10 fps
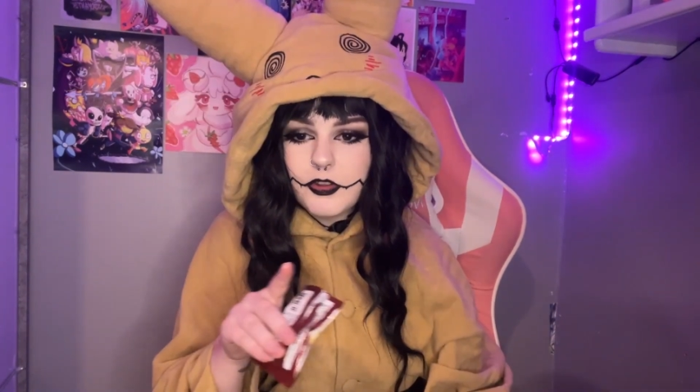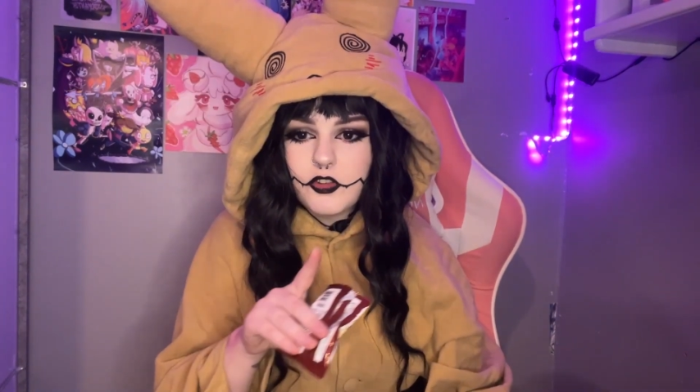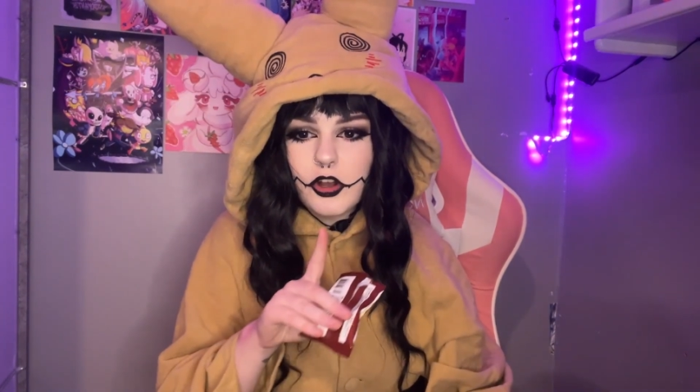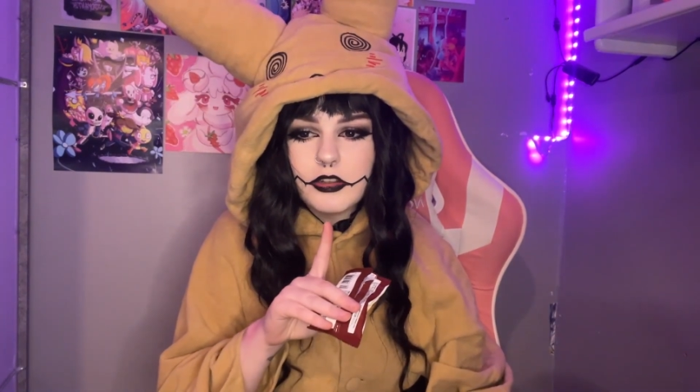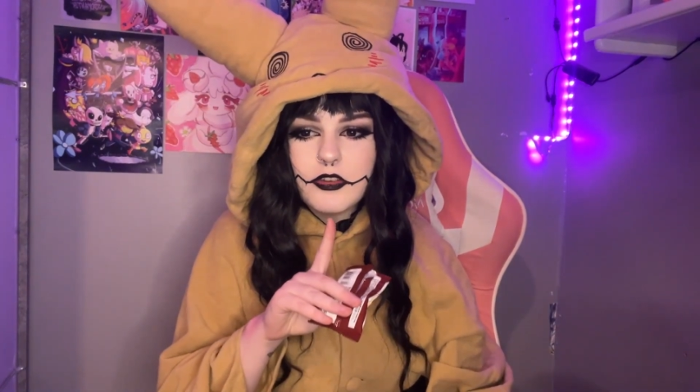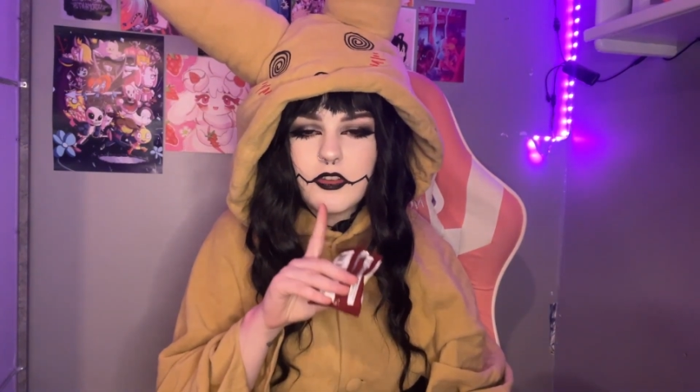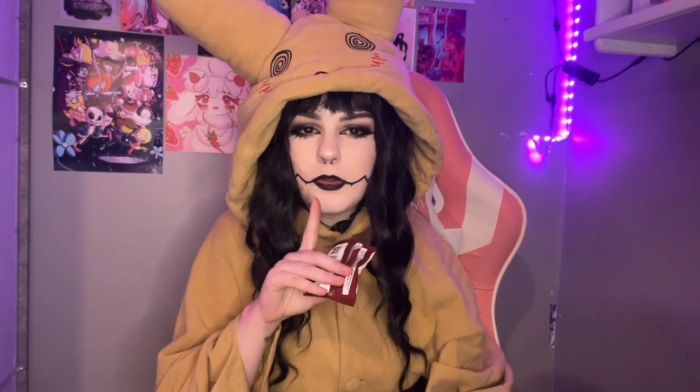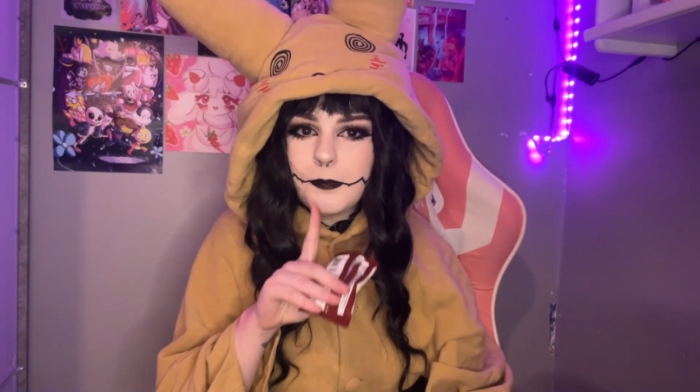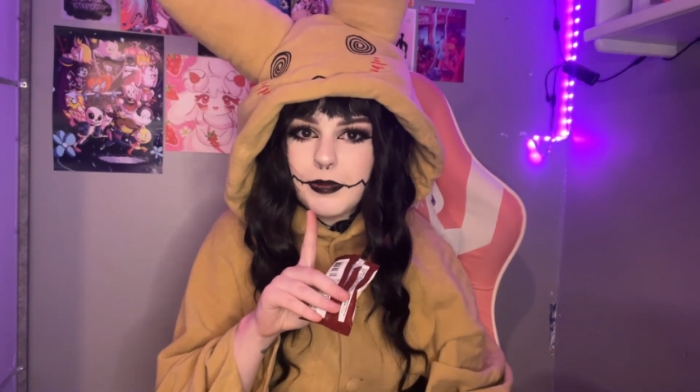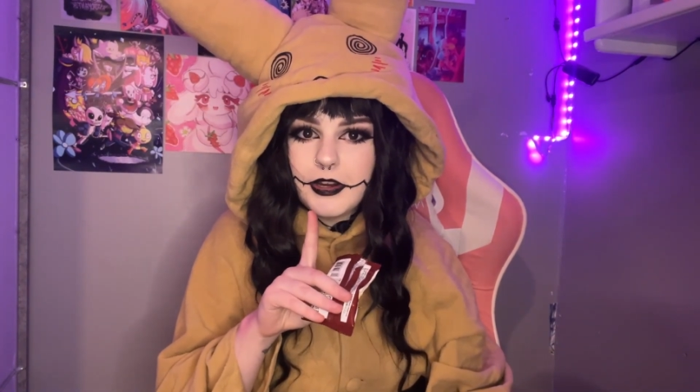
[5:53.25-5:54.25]
The chocolate's a
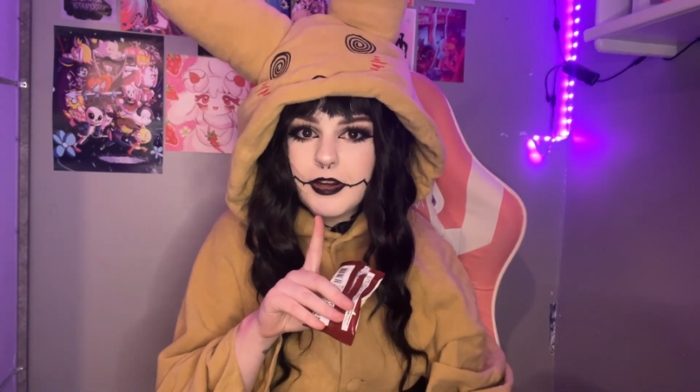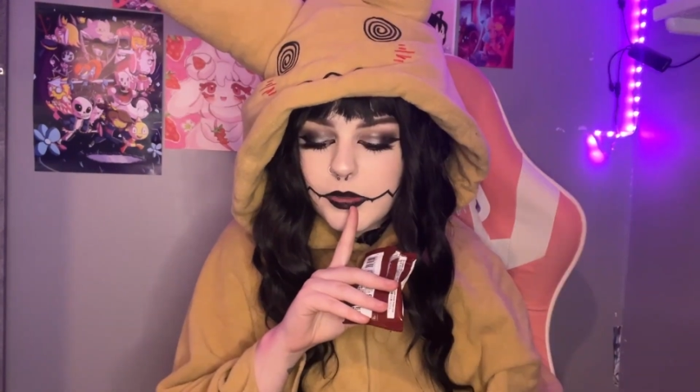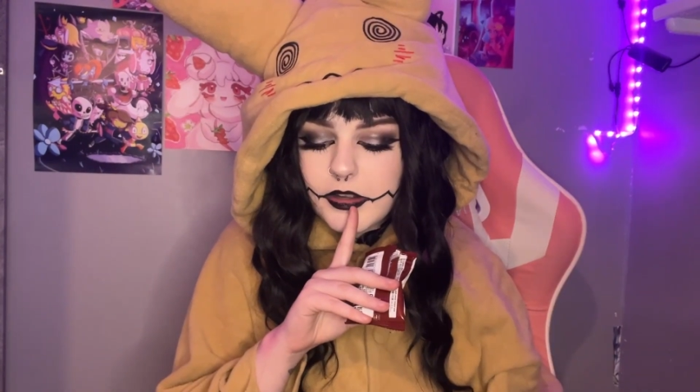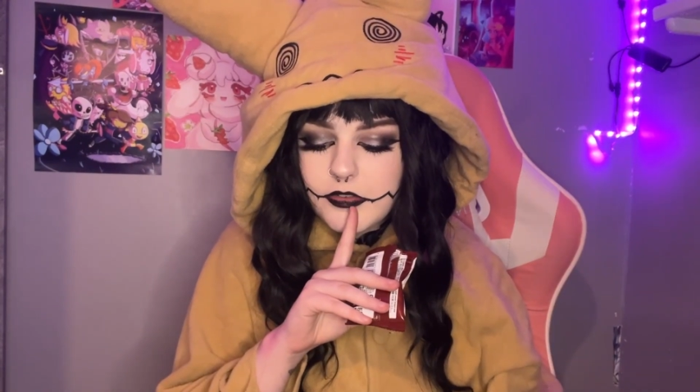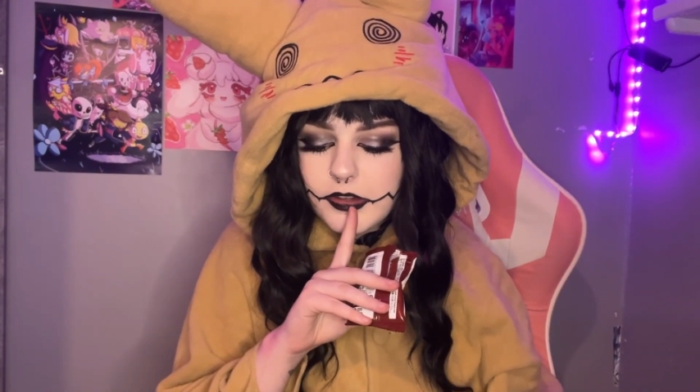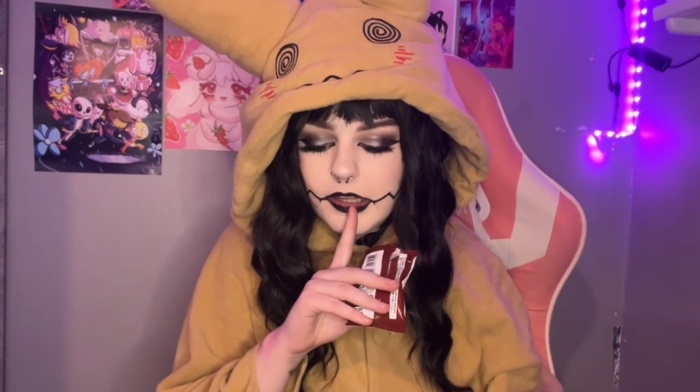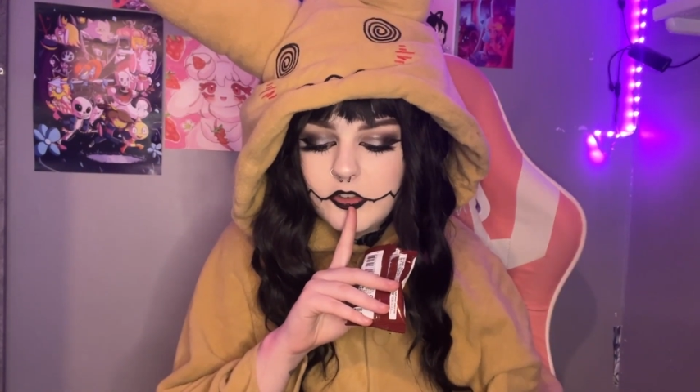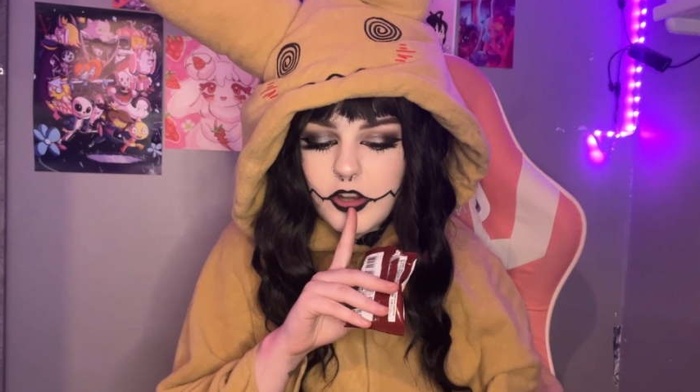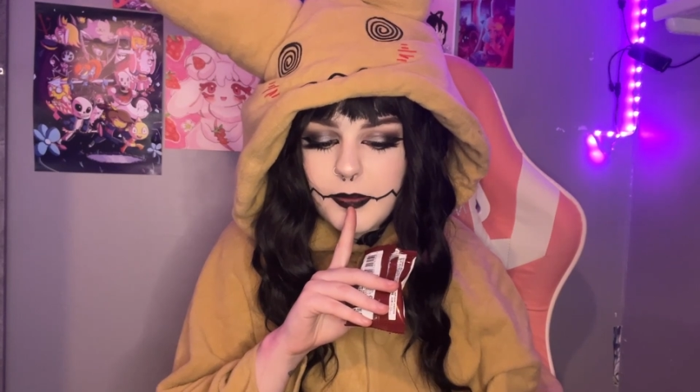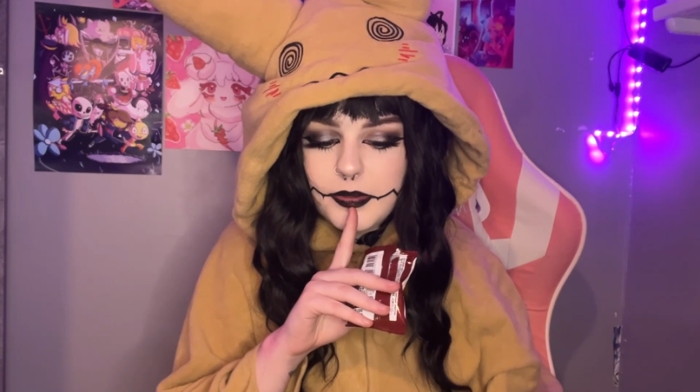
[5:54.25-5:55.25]
little bitter, but I feel like
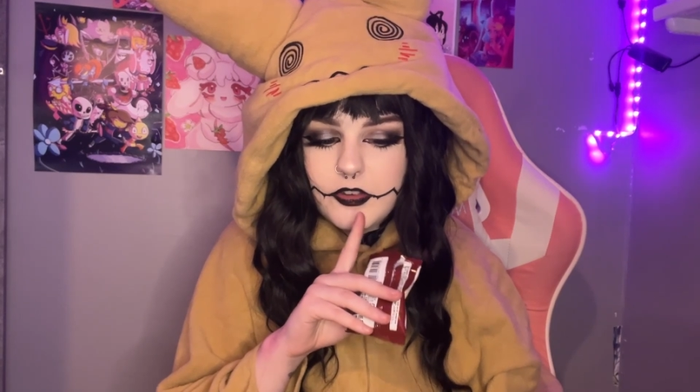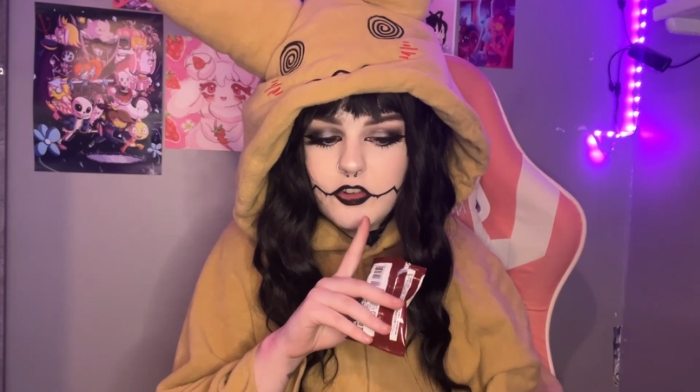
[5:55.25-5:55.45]
Japanese